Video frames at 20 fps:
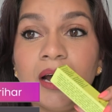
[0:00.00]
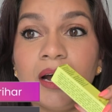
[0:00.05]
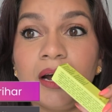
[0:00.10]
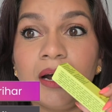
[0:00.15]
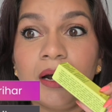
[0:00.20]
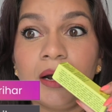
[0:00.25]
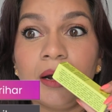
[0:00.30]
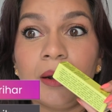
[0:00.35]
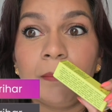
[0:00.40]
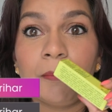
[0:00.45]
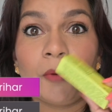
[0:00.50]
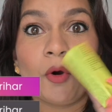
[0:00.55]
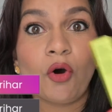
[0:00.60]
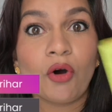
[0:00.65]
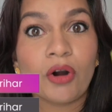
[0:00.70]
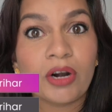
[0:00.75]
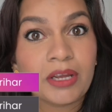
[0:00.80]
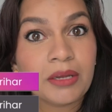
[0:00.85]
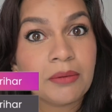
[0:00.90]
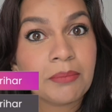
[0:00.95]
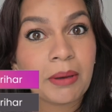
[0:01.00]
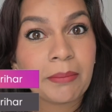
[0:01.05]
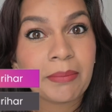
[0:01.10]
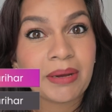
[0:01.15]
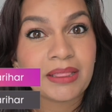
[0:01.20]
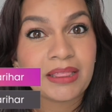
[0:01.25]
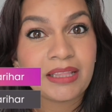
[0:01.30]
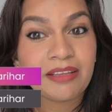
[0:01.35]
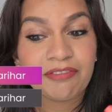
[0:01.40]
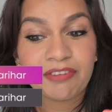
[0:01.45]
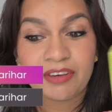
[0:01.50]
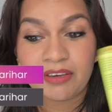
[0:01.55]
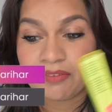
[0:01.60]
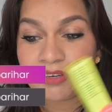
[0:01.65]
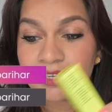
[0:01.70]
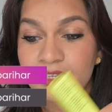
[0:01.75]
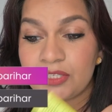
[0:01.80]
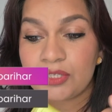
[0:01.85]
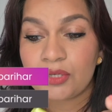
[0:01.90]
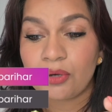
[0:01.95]
or in my monthly
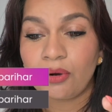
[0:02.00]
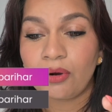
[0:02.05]
favorites,